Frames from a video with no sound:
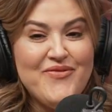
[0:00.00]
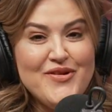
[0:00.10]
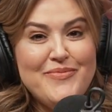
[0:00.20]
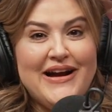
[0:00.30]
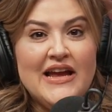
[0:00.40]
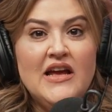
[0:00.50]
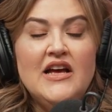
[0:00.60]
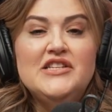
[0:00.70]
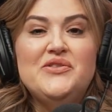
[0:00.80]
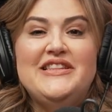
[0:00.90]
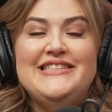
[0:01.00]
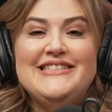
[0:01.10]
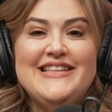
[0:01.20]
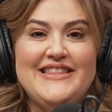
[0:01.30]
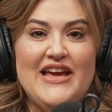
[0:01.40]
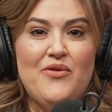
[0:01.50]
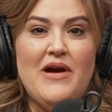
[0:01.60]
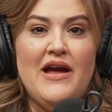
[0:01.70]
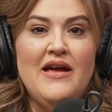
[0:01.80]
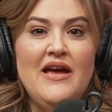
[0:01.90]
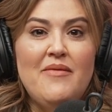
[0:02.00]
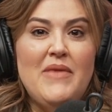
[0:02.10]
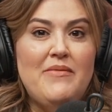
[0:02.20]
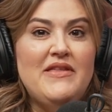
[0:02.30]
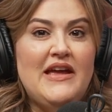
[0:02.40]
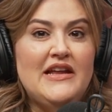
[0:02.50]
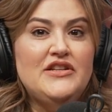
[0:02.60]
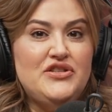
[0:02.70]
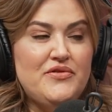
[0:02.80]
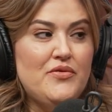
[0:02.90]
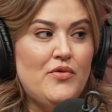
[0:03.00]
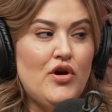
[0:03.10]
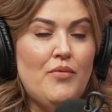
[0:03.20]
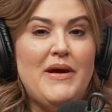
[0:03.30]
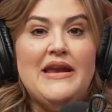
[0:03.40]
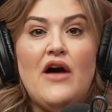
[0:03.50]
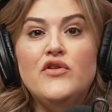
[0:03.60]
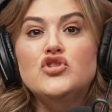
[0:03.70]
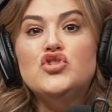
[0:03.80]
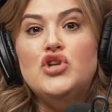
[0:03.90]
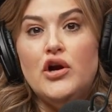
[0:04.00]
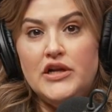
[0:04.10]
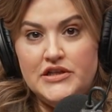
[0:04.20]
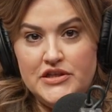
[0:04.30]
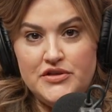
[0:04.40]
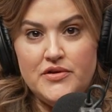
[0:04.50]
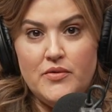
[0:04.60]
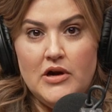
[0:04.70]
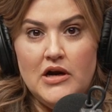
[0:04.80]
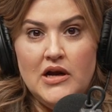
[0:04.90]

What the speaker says: everybody, so this is the thing, right? Maybe they didn't do the work, but now they're starting to do the work.